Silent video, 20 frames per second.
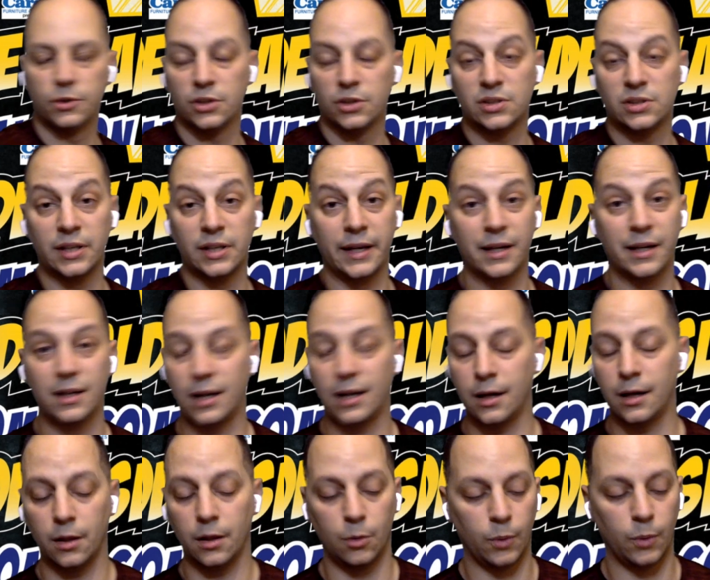just to get it
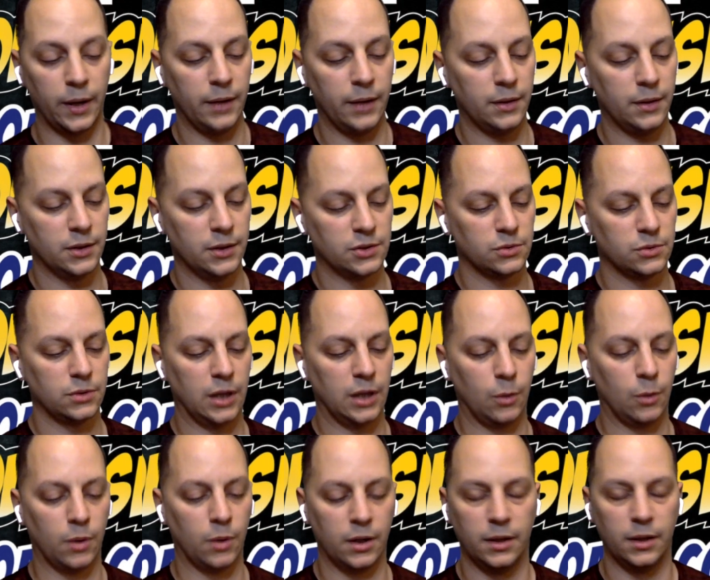out of the way, because
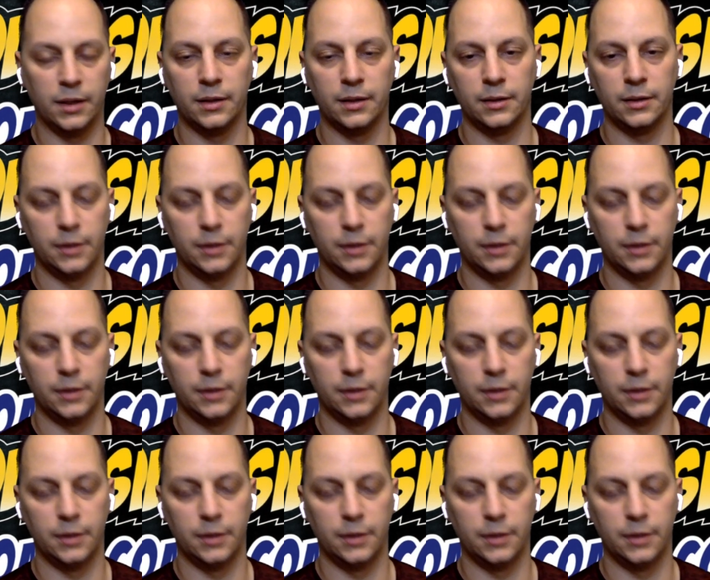I wanted to,